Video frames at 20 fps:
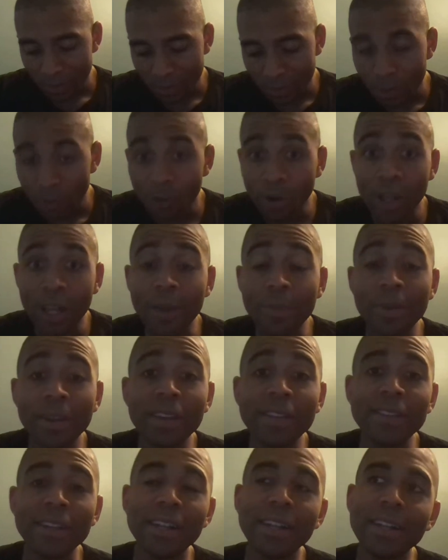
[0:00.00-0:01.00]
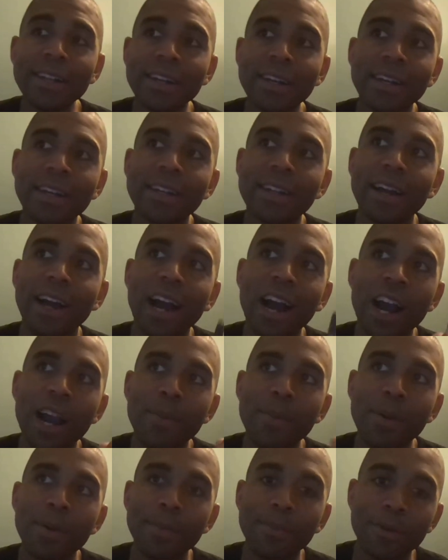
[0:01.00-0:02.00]
while that being said and done, I
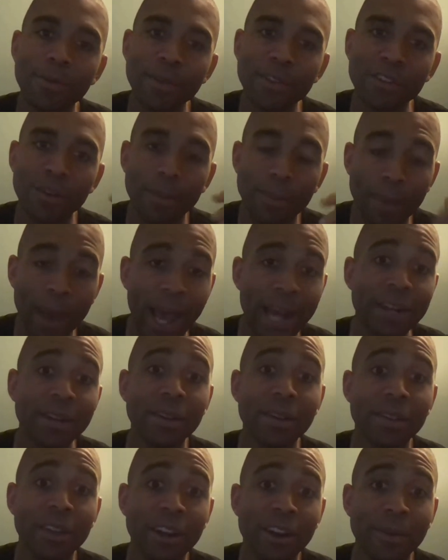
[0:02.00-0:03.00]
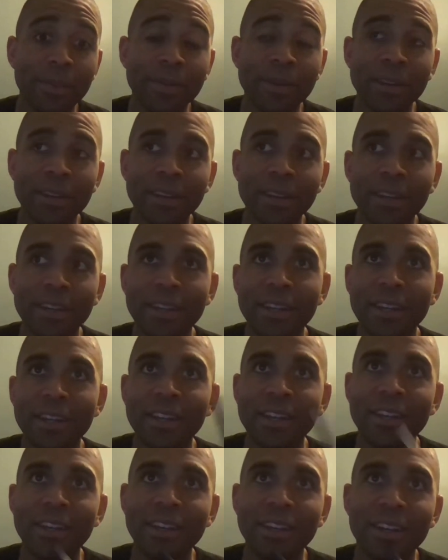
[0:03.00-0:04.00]
remember putting myself back into therapy
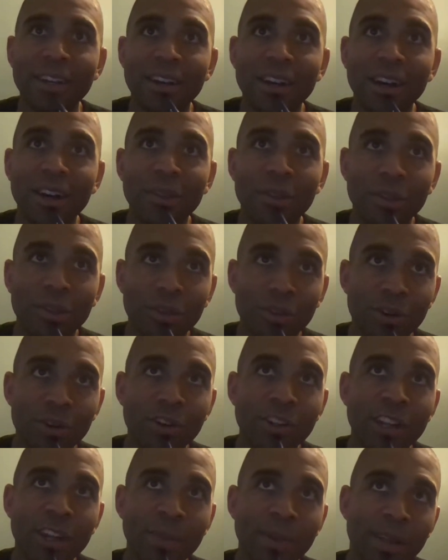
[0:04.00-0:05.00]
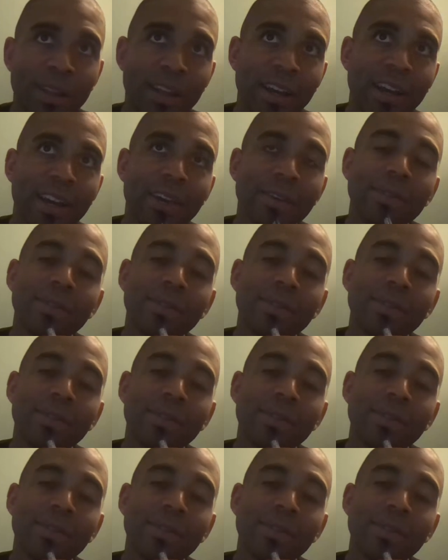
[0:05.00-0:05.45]
a third time in my life.